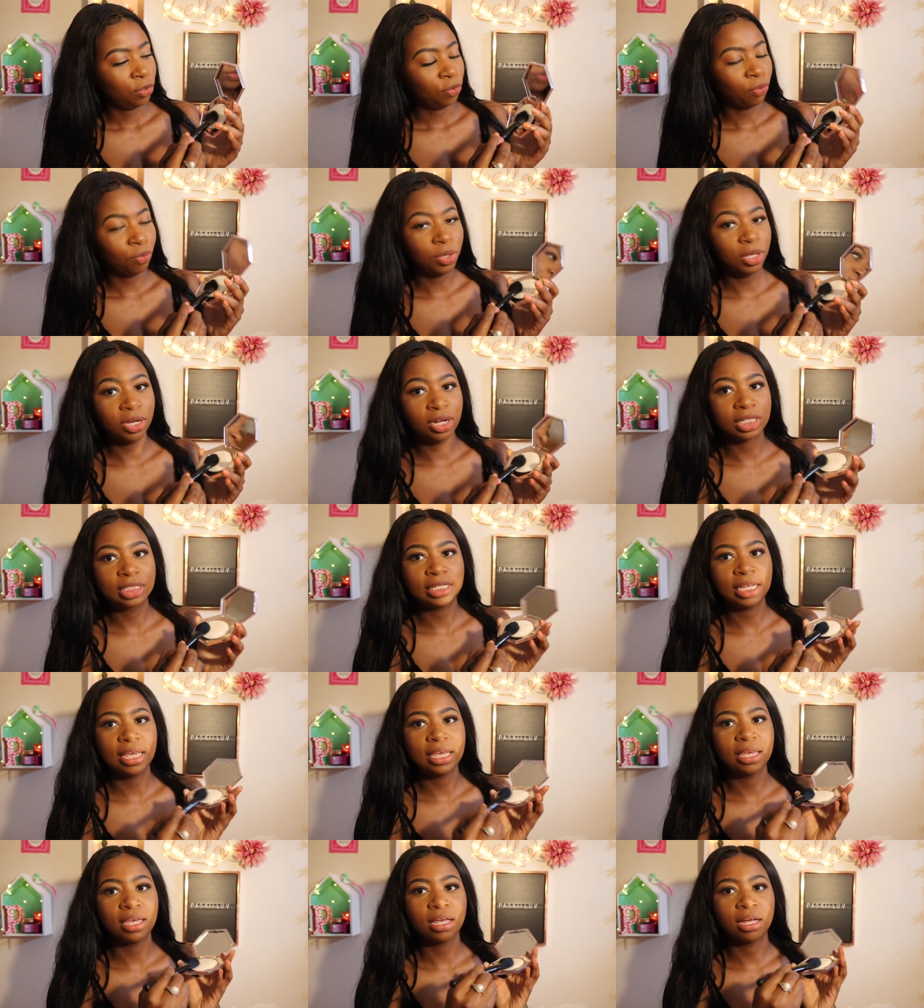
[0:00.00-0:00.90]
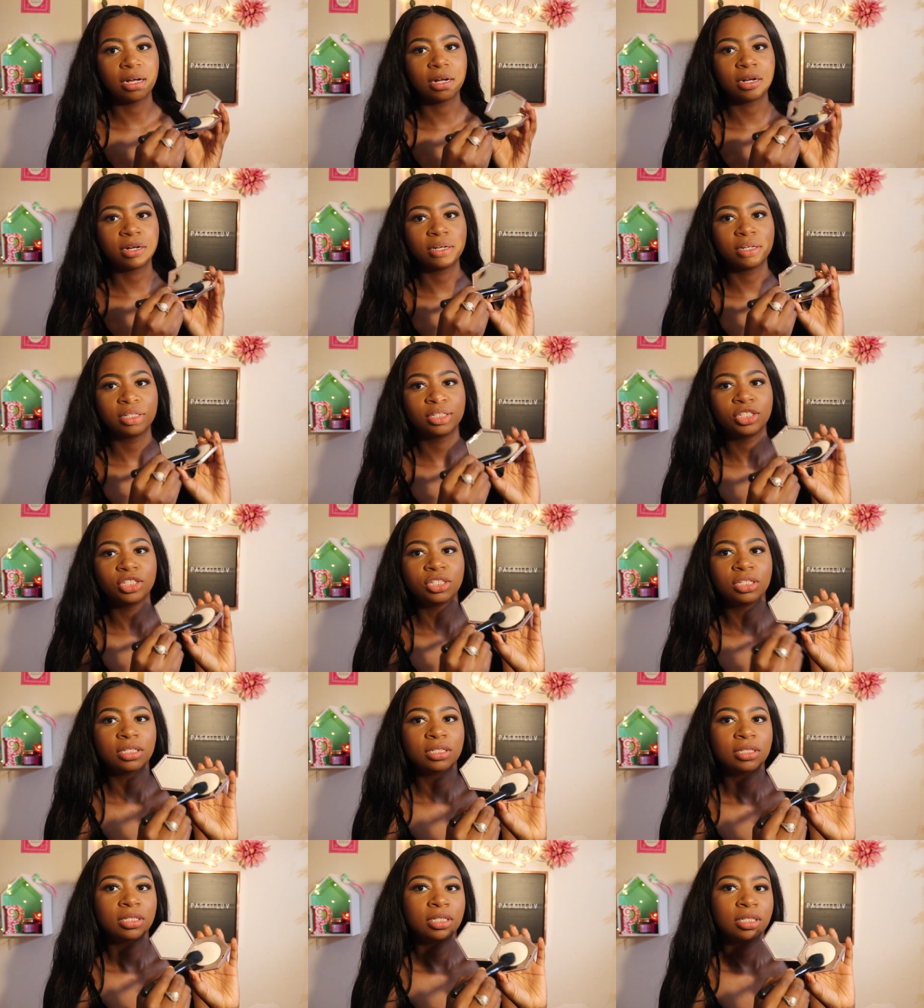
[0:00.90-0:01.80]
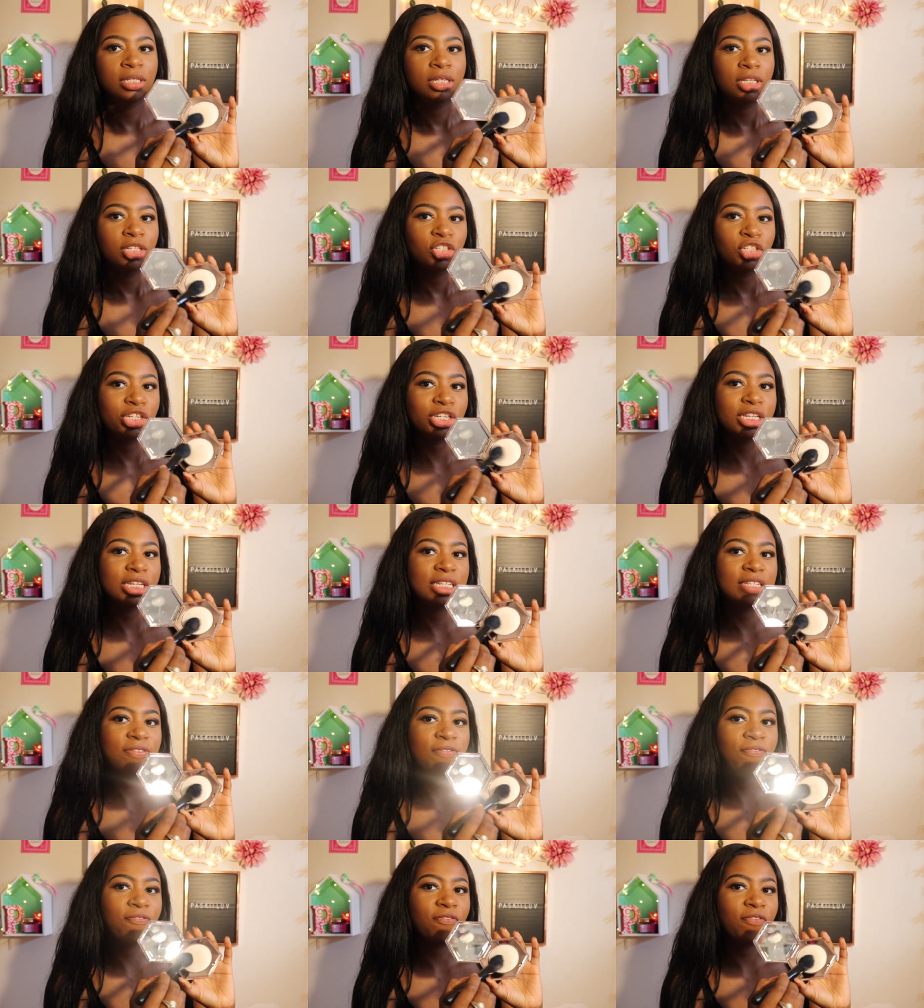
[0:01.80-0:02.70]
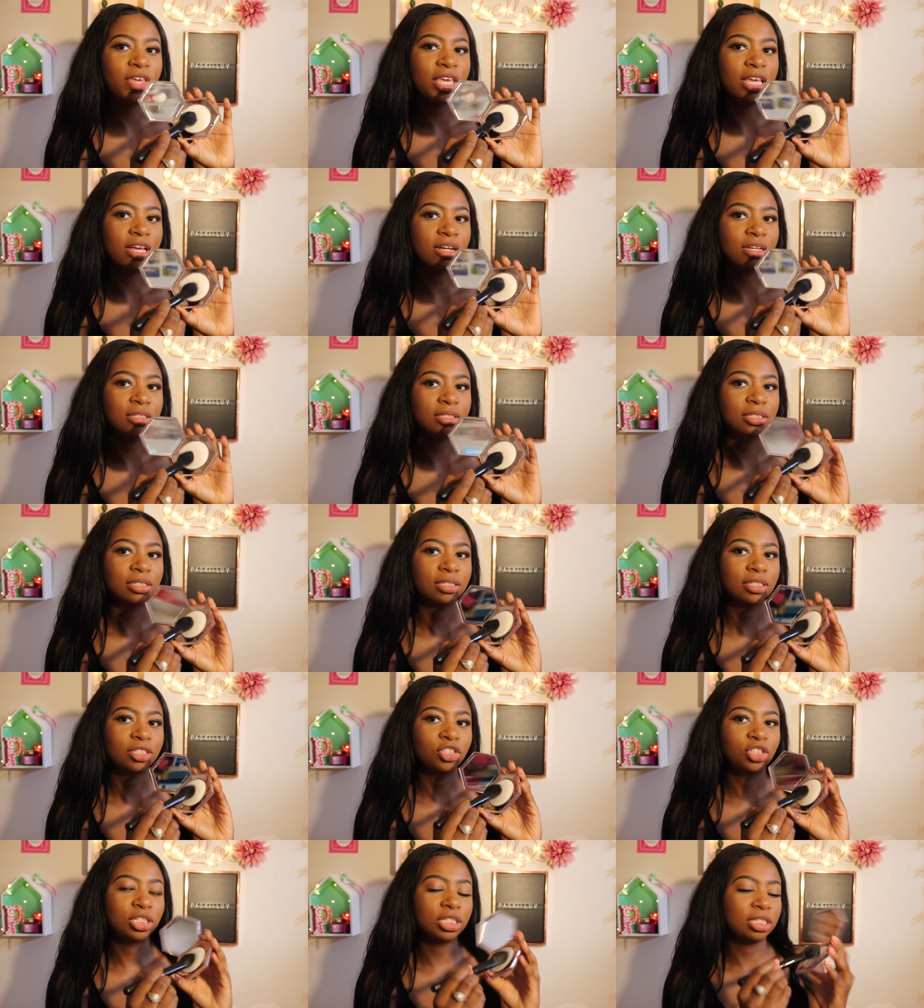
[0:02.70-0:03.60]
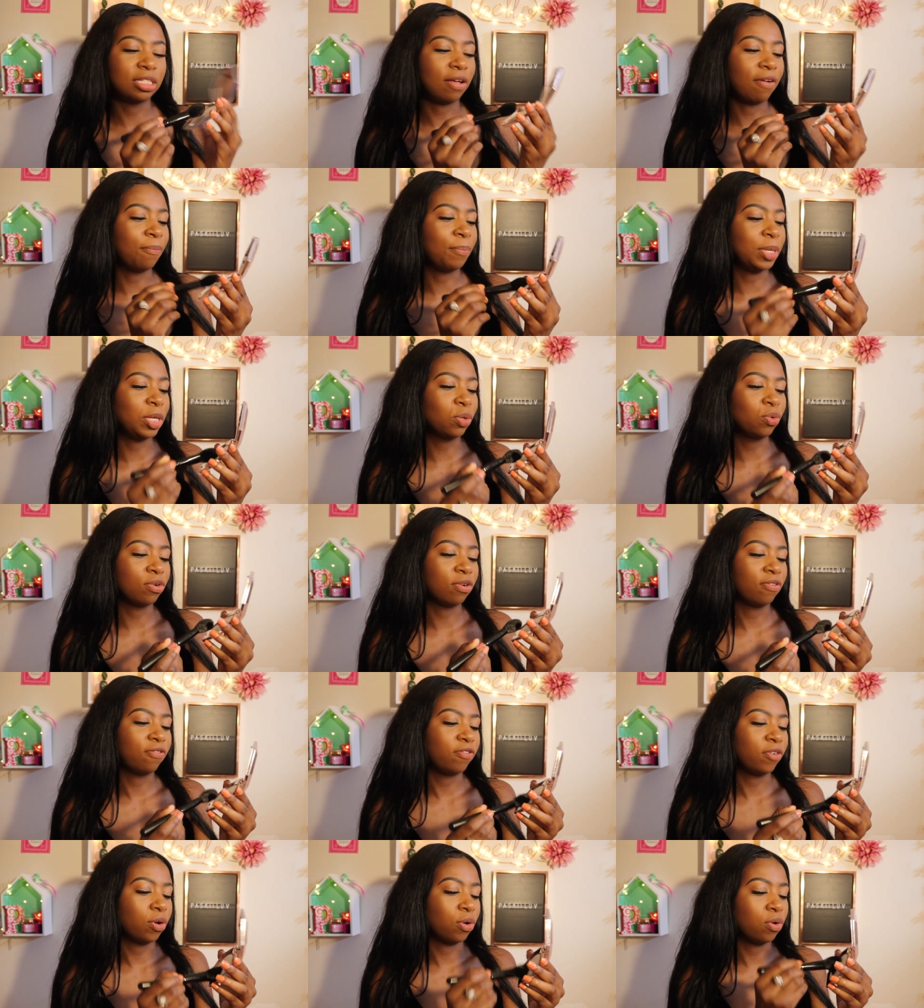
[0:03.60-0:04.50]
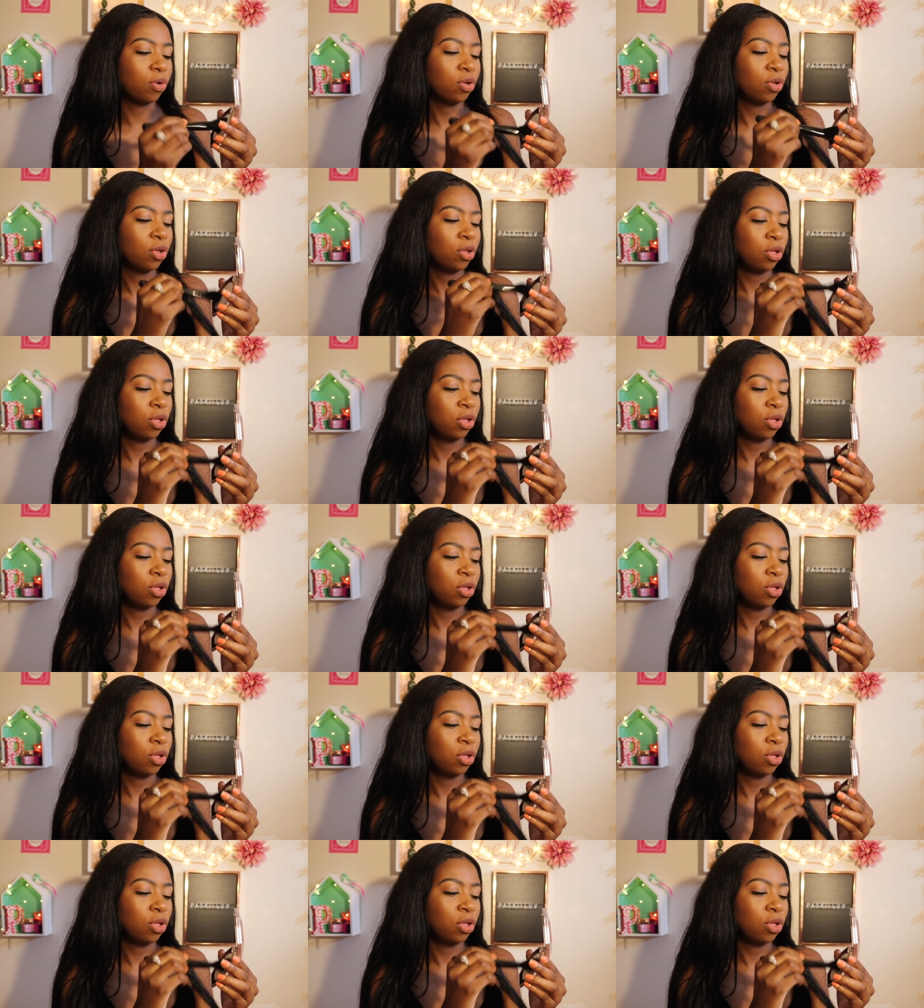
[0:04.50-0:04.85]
we are taking her she's fierce she's a beautiful